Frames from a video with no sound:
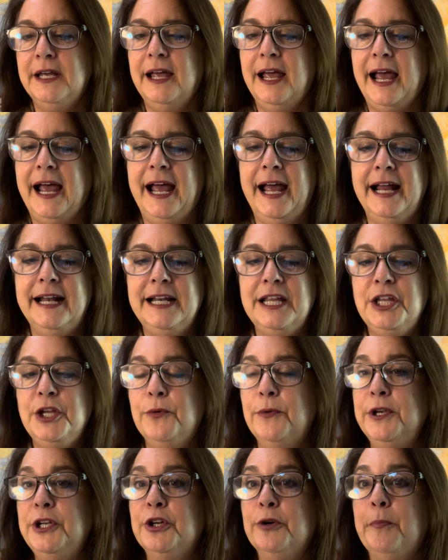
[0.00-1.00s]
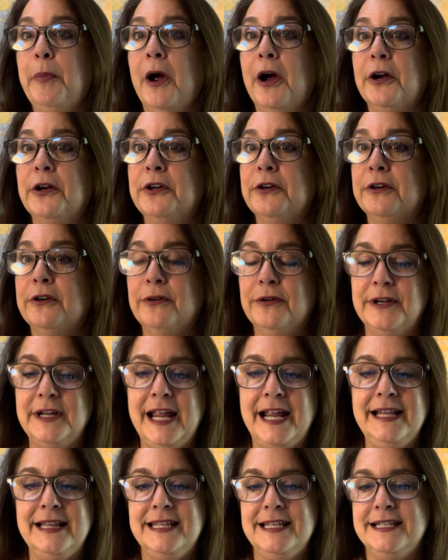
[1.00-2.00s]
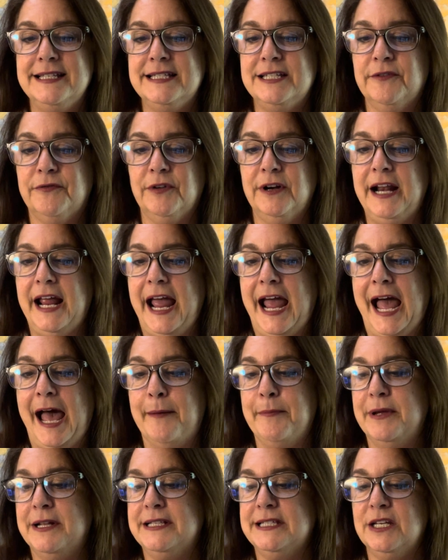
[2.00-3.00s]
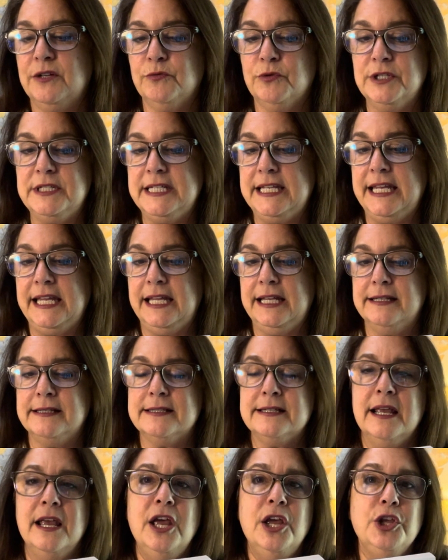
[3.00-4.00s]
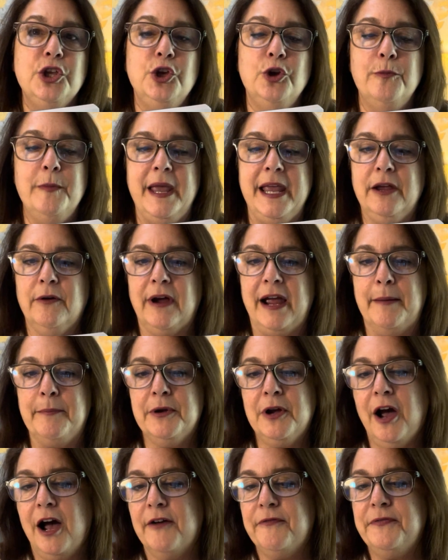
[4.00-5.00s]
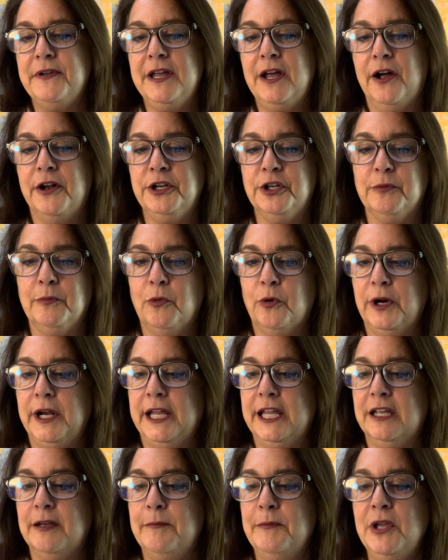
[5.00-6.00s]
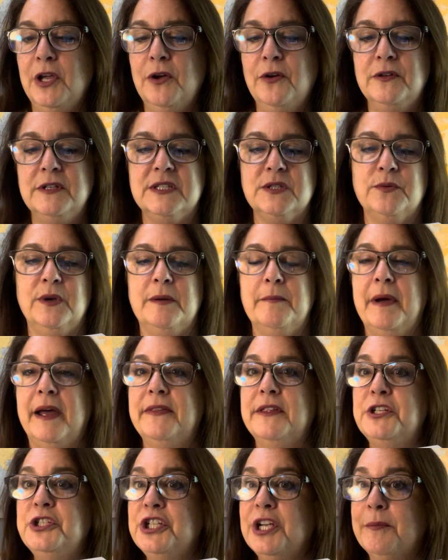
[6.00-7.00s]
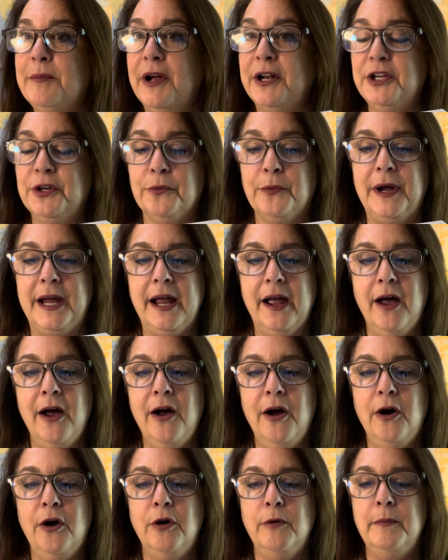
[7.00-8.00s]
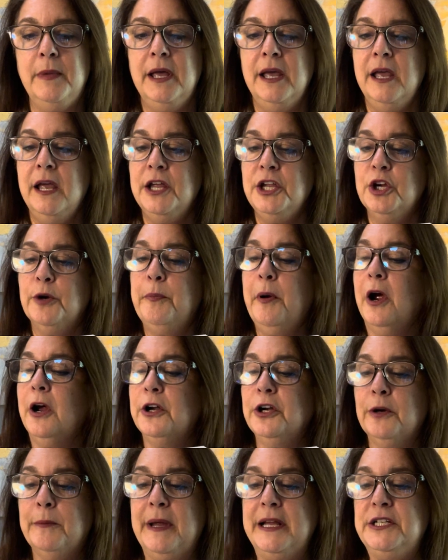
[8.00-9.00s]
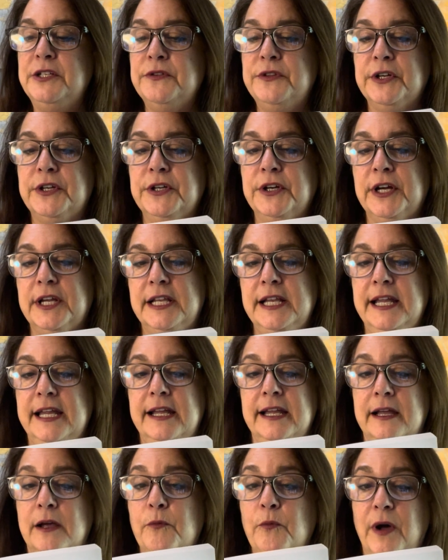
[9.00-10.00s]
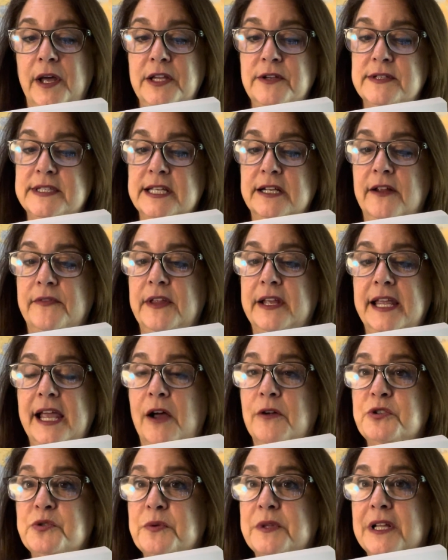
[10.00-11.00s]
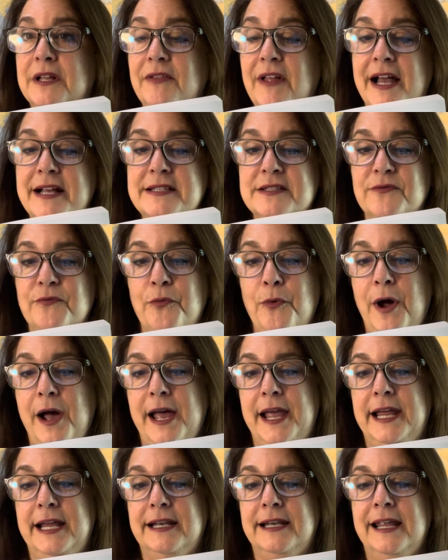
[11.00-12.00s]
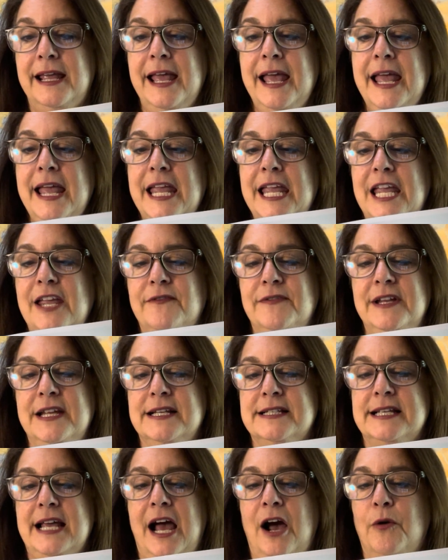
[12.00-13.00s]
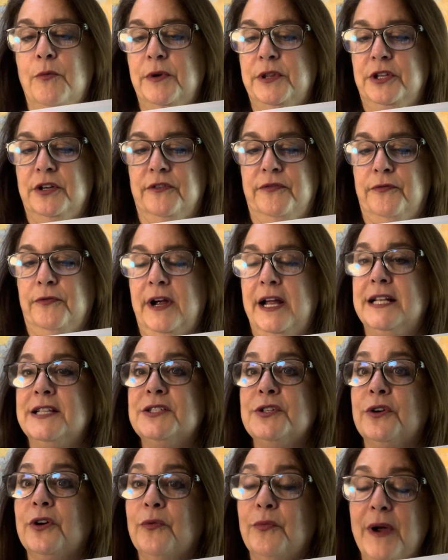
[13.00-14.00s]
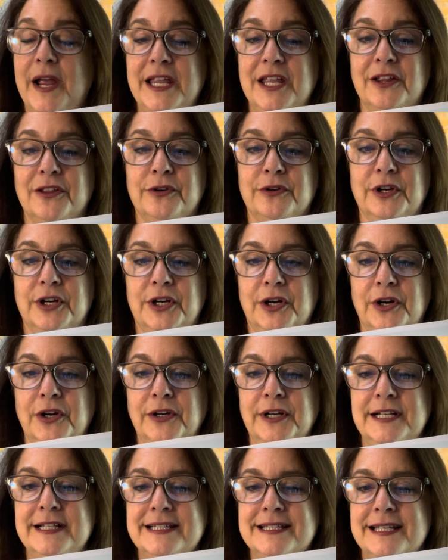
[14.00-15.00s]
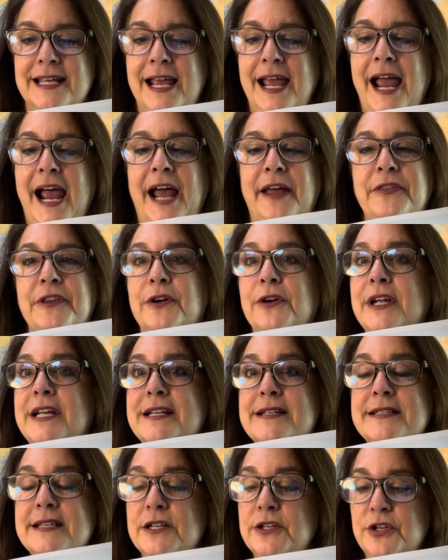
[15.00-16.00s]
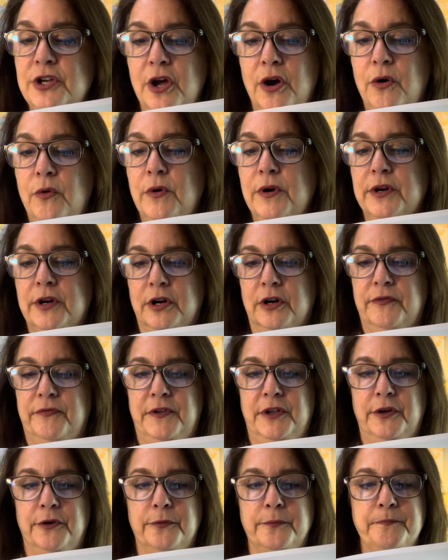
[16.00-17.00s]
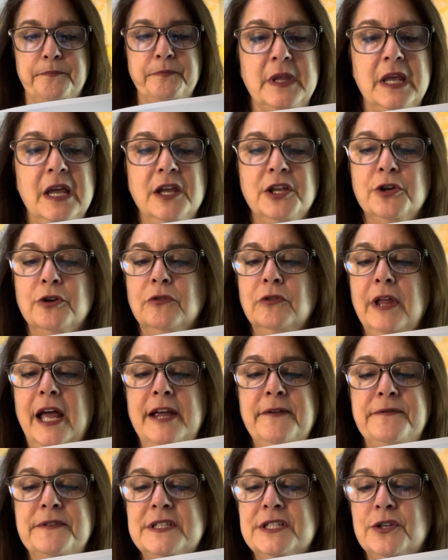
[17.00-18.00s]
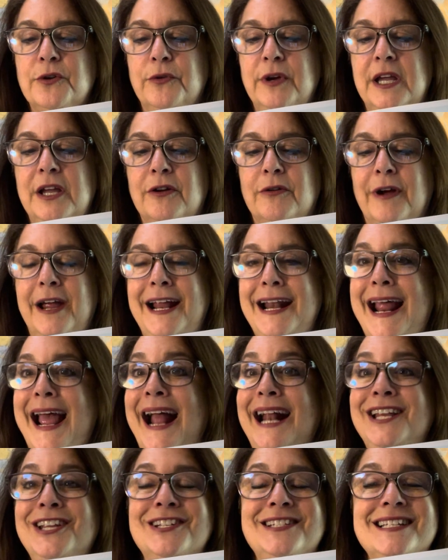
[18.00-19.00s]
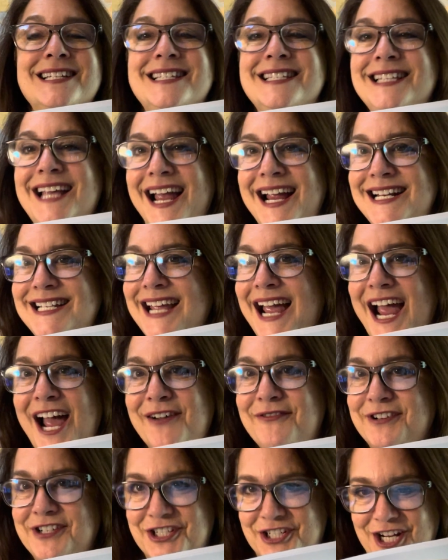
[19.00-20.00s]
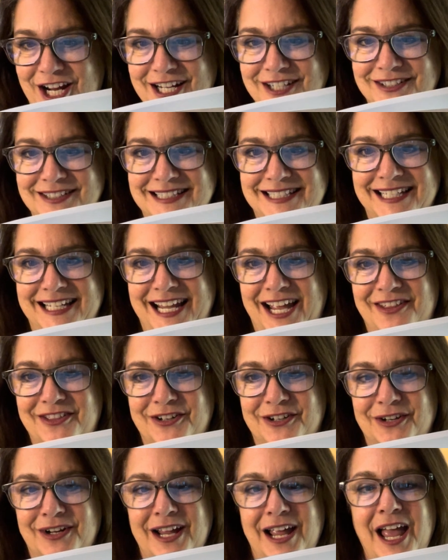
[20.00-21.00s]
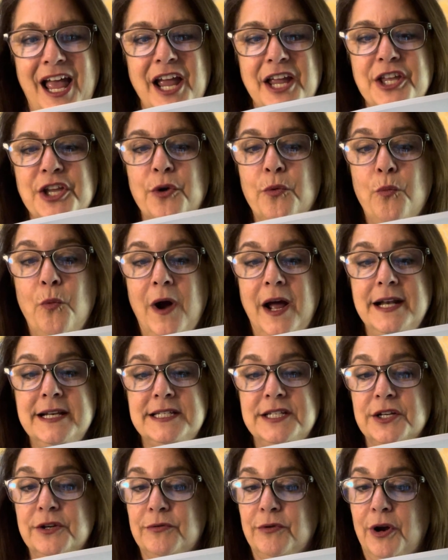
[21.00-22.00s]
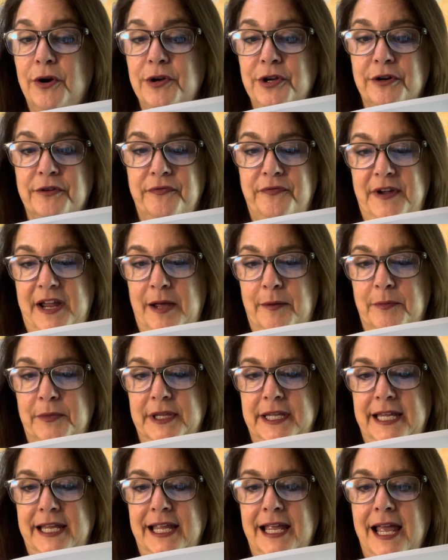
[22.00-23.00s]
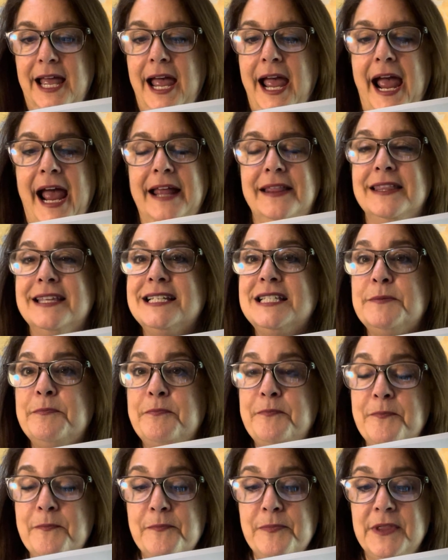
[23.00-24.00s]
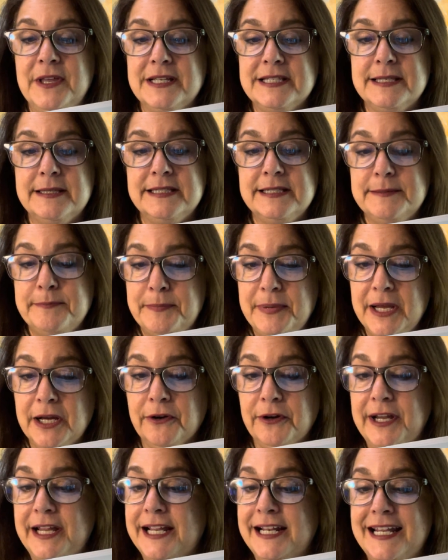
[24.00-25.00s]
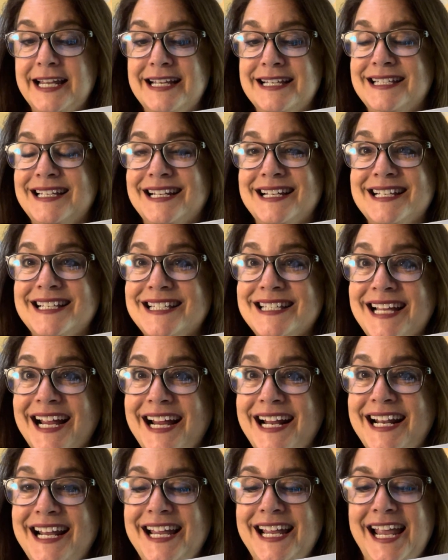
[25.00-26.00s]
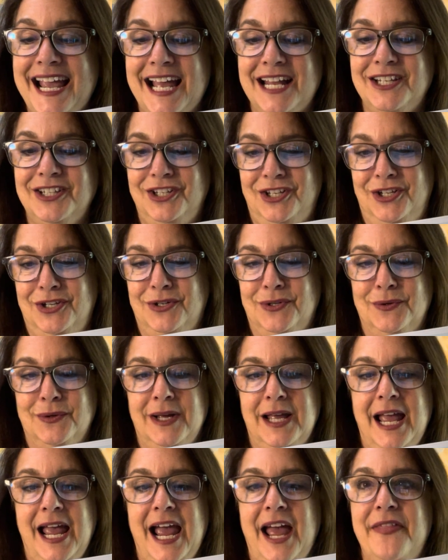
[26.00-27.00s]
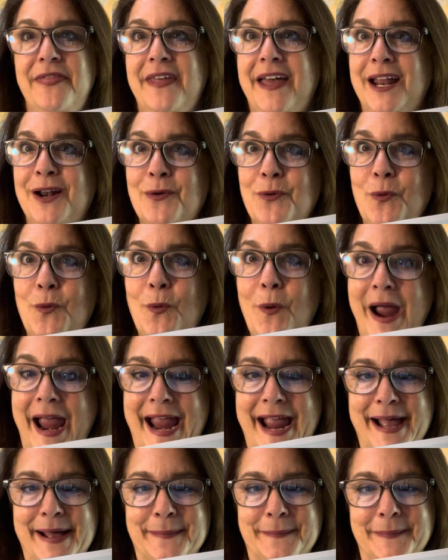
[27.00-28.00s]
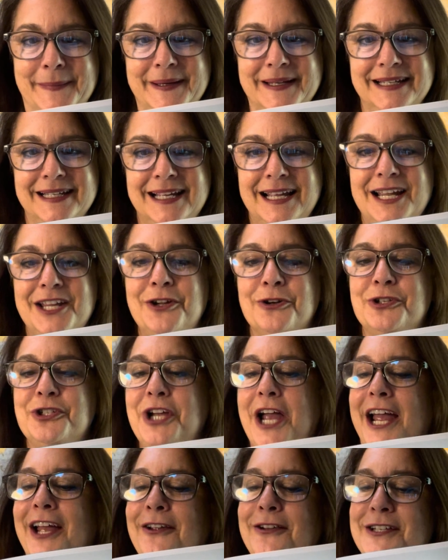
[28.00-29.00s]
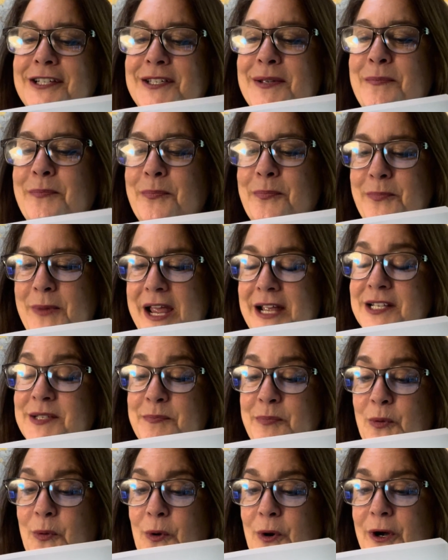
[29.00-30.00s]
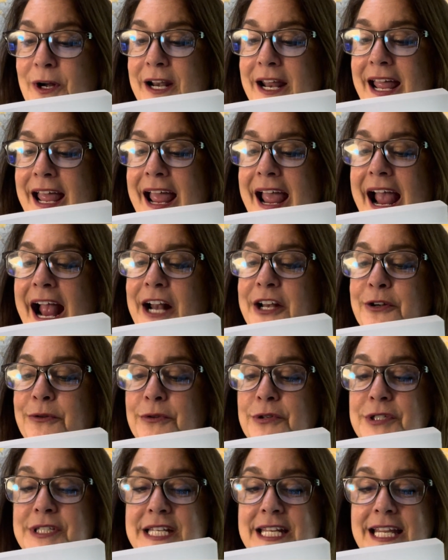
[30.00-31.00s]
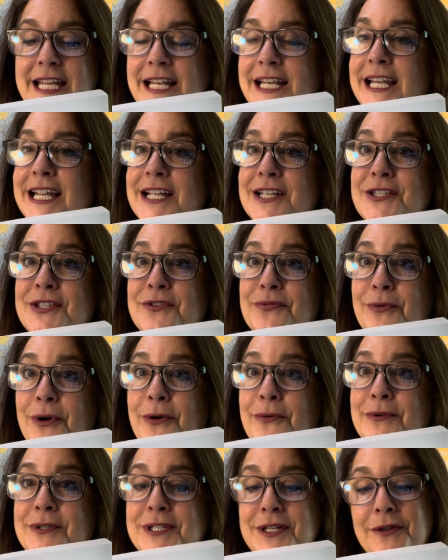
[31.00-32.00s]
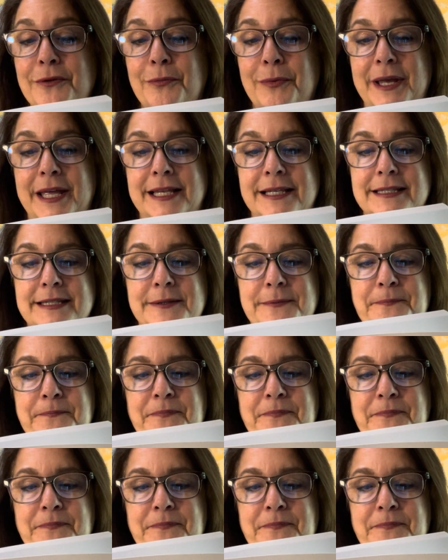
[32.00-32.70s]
And you and your partner create these different habits and routines. You may grab coffee on your morning commute, swing by the gym on your way home. Your partner may do the cooking while you sit on the couch with a glass of wine. Evenings out with your friends are a regular occurrence, and there is no curfew. Your life is going great, and you decide to have a child together. You want to grow your family, and this period is exciting and new. And then wham! Your child is born and your routine is thrown to the wind.